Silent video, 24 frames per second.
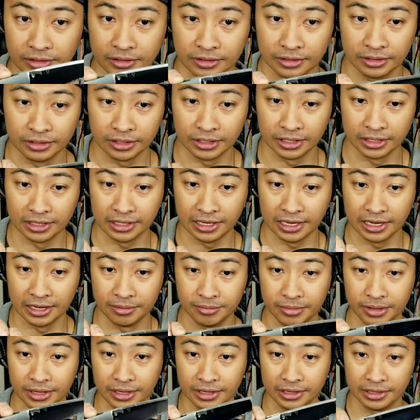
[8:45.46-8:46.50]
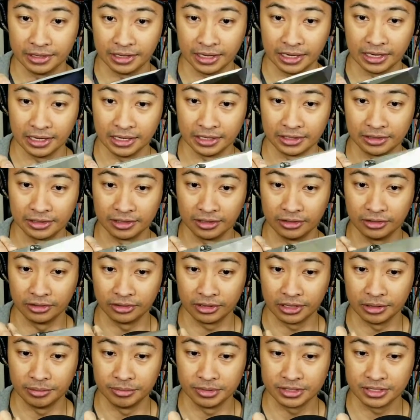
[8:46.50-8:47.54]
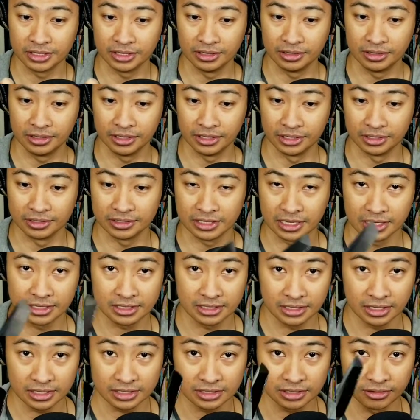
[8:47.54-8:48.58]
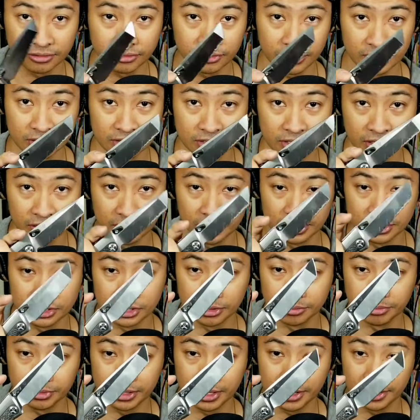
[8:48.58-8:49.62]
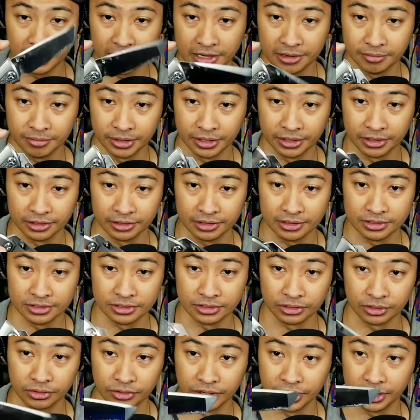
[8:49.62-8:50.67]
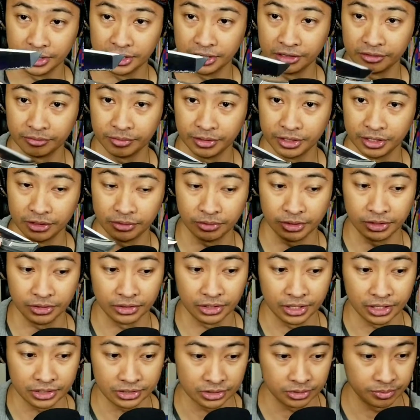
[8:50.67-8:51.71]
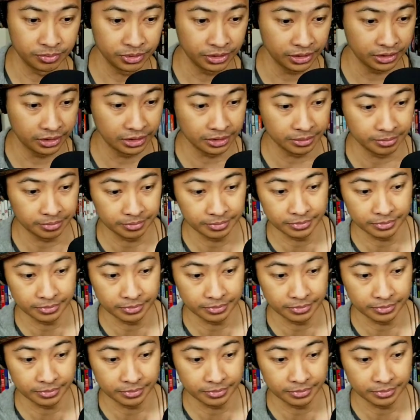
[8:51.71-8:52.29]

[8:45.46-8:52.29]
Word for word: Look at that, man. I like the little thumb stud things. That's, that's the first thing that jumped out at me. This is a great knife, by the way. You guys should pick it up.